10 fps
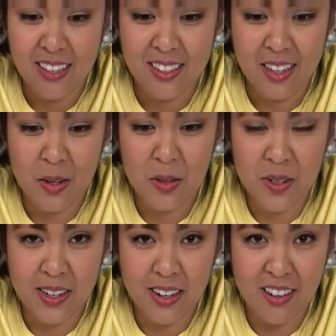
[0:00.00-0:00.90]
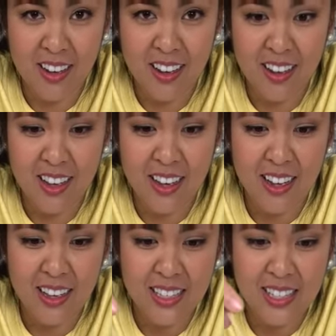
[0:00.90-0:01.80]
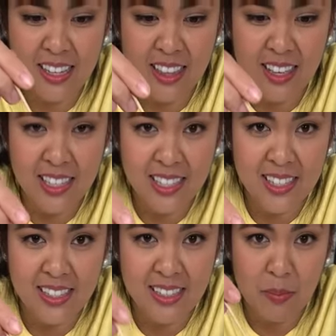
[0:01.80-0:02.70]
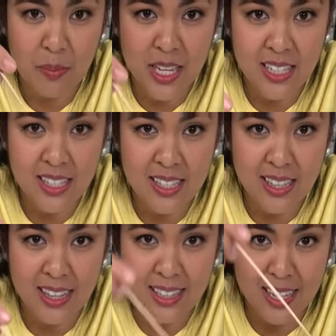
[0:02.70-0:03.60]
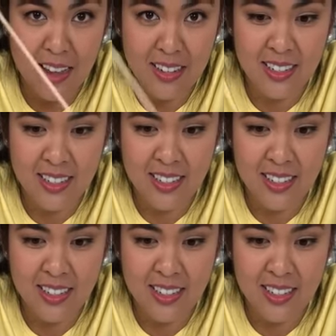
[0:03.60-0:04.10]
So see this piece? That's done.